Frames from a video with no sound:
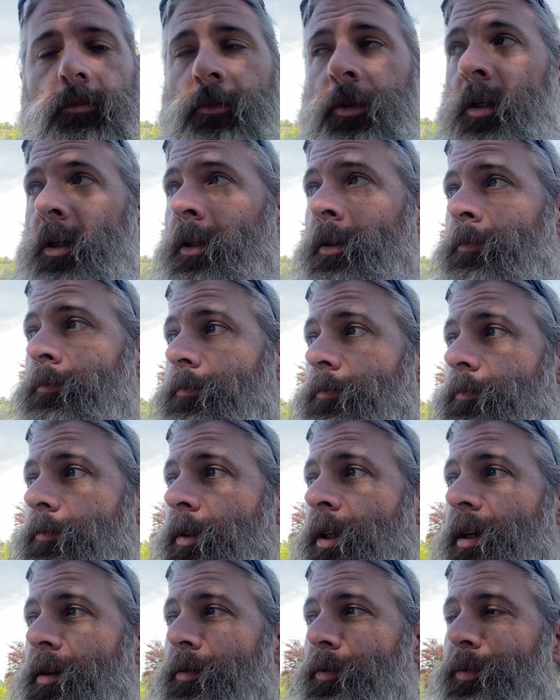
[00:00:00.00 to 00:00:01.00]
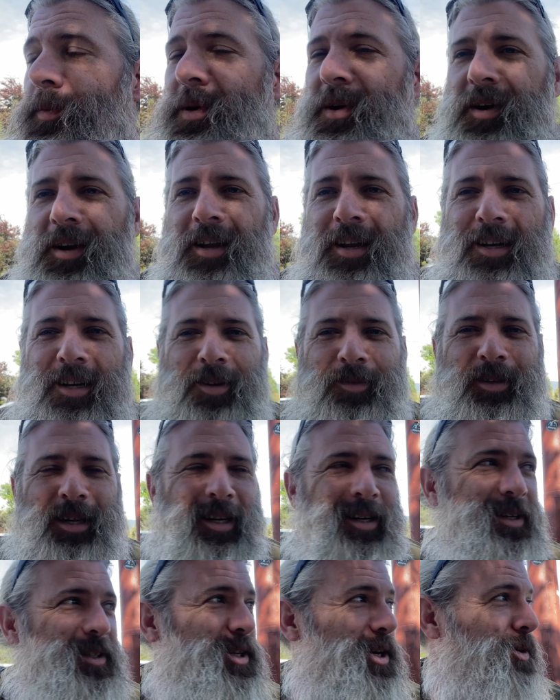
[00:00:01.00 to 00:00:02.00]
Um, yeah, might end up
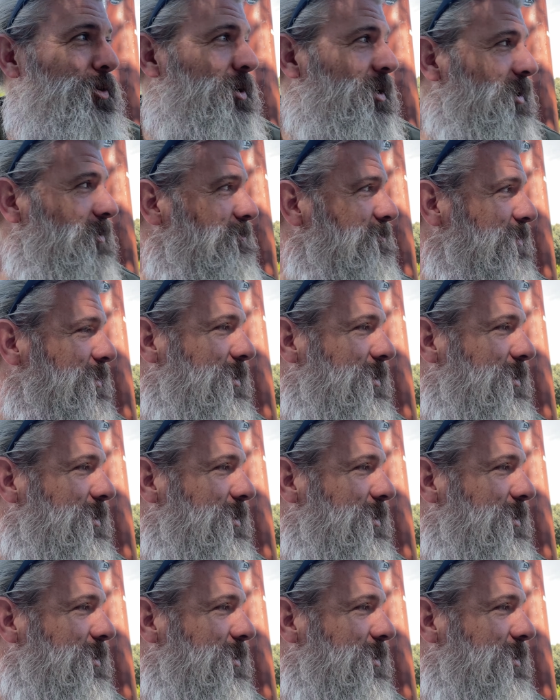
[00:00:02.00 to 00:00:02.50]
getting the tow again,